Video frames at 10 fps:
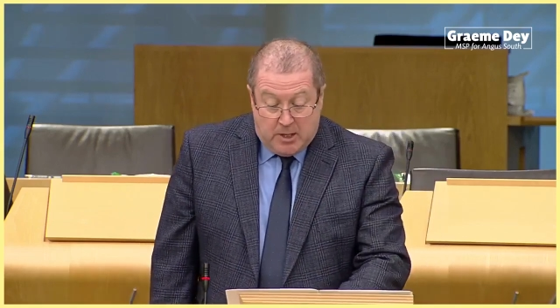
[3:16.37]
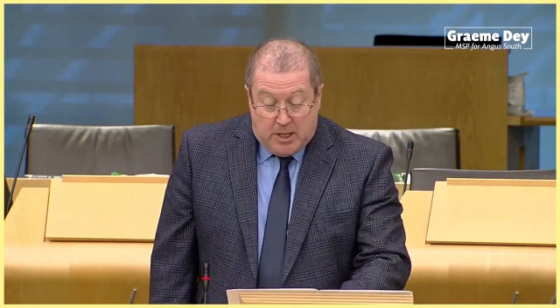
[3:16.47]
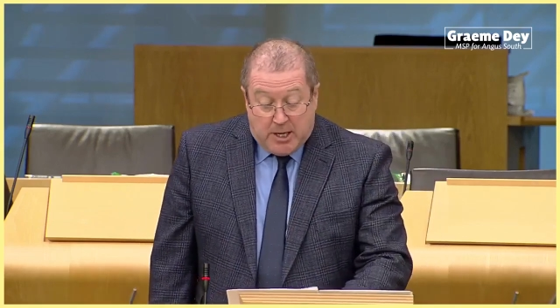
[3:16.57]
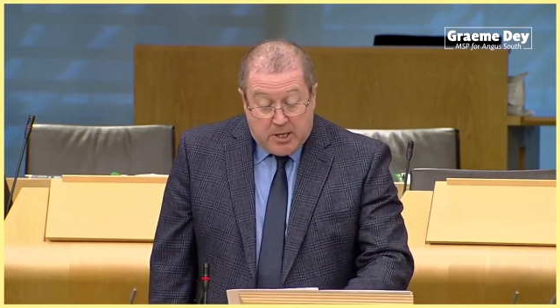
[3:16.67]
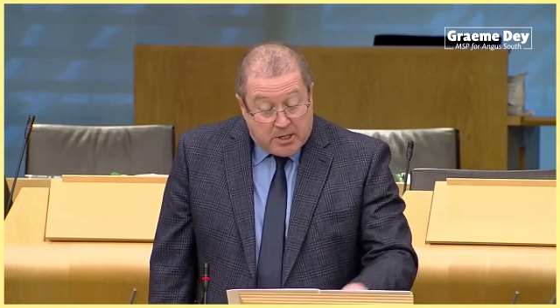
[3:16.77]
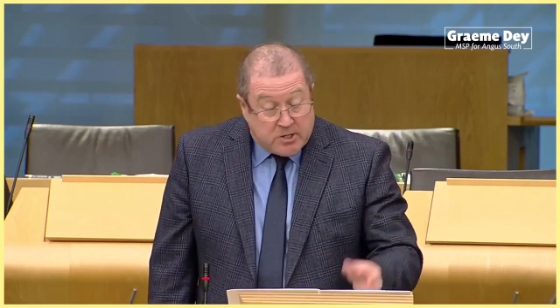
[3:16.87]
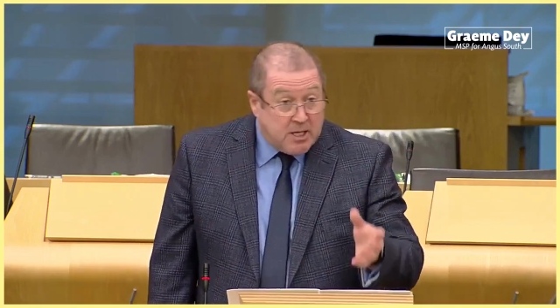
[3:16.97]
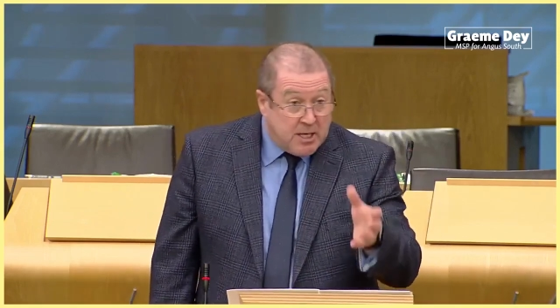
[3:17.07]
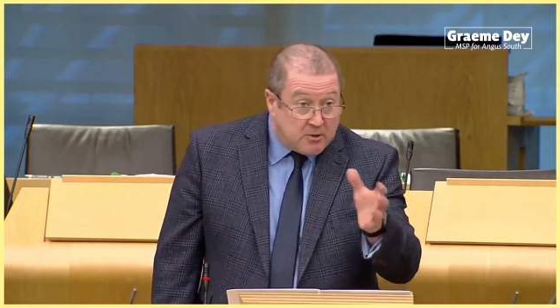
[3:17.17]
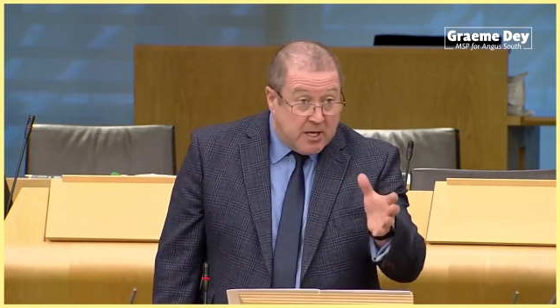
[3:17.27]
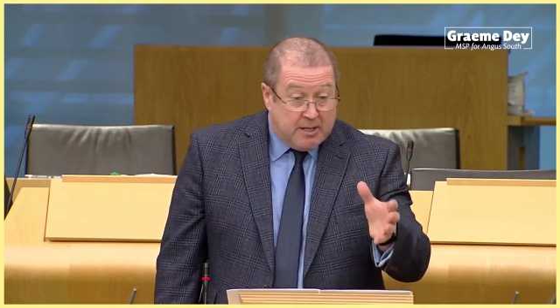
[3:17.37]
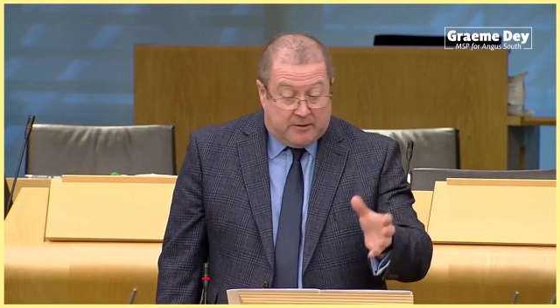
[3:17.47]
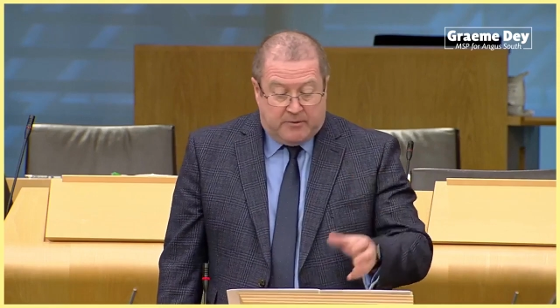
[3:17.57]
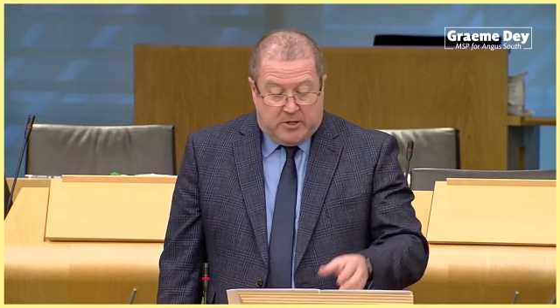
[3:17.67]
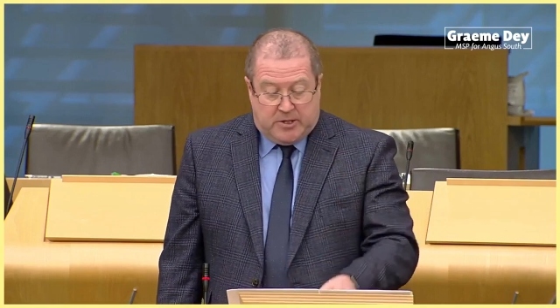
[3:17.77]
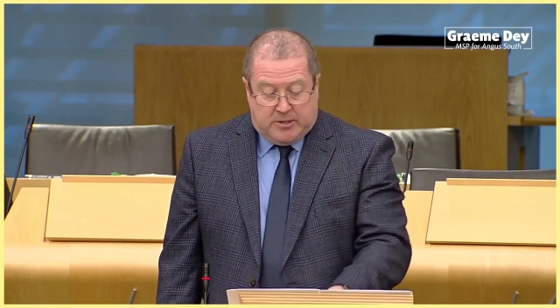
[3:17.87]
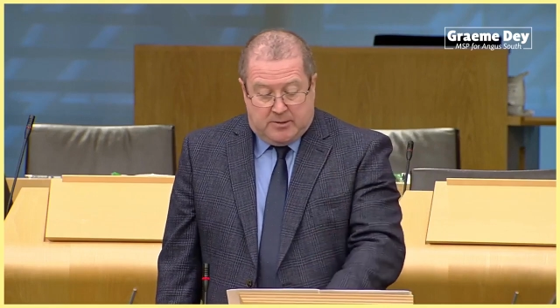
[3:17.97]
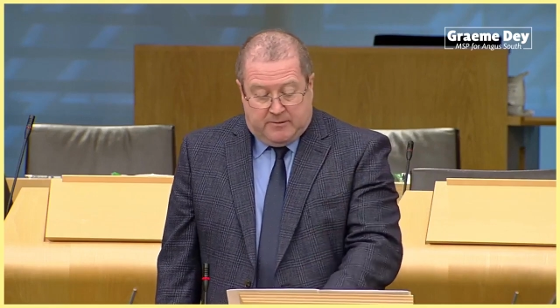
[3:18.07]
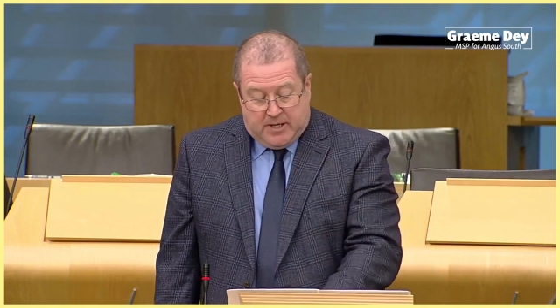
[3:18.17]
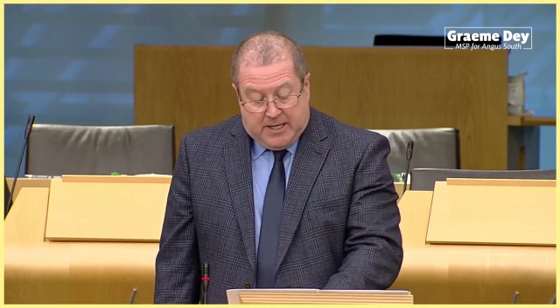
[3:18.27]
And you could see the attractiveness
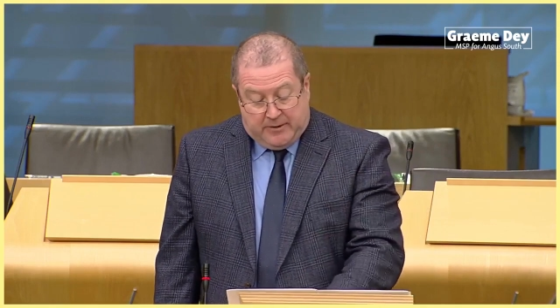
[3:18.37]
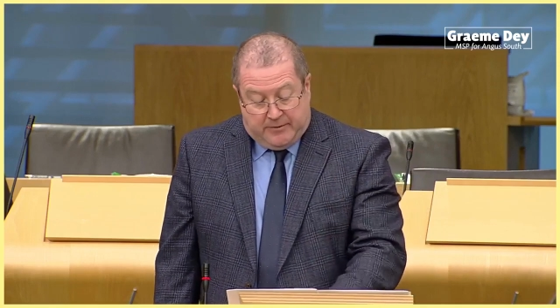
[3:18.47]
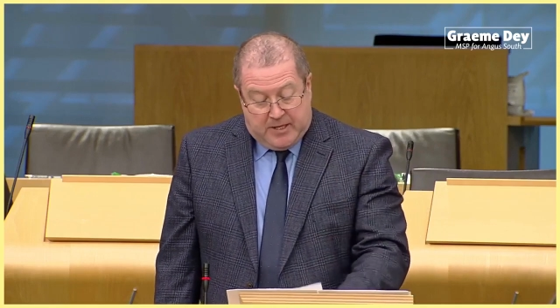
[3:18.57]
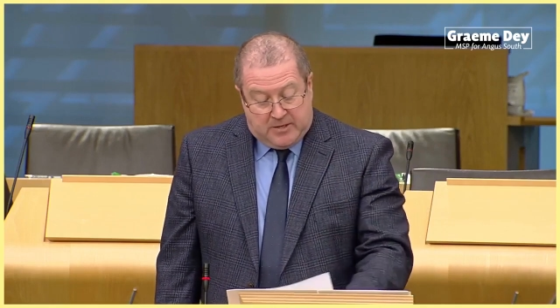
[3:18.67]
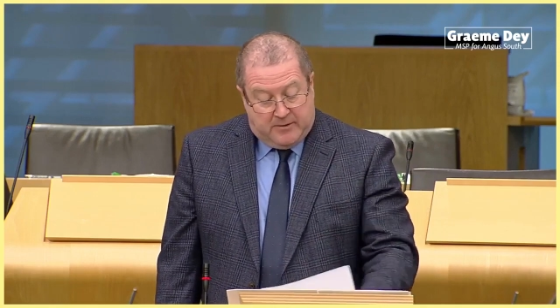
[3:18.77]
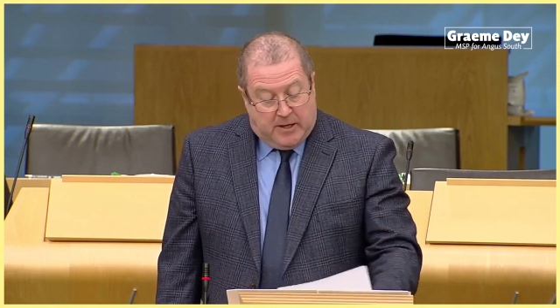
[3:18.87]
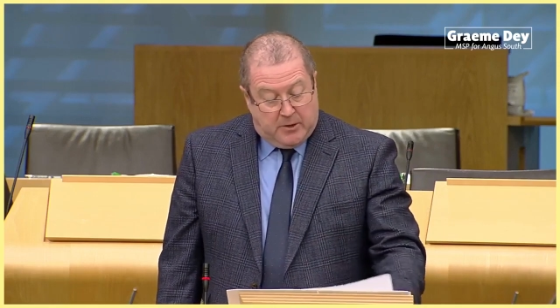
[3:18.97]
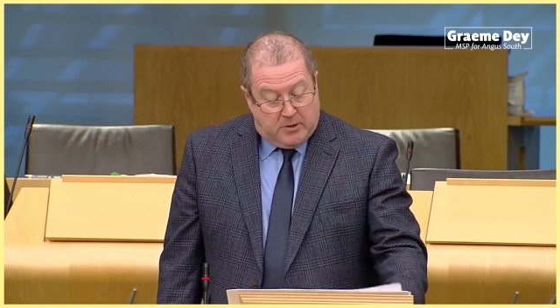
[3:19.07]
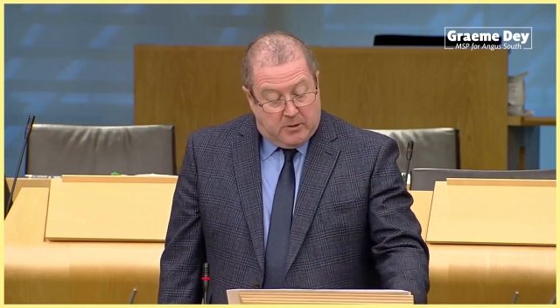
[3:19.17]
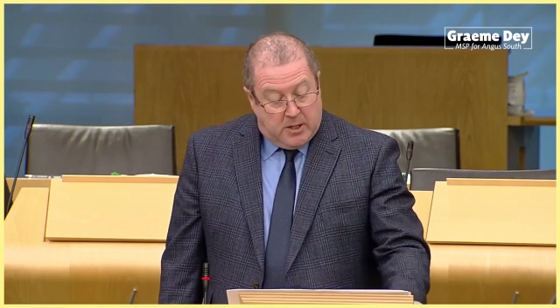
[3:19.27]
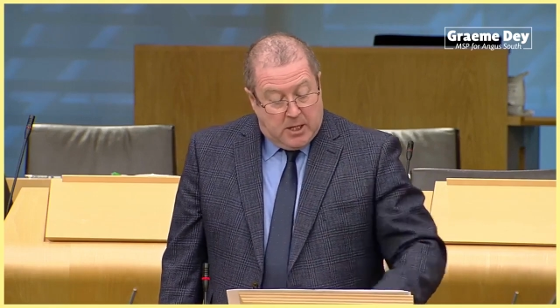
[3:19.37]
of that at face value.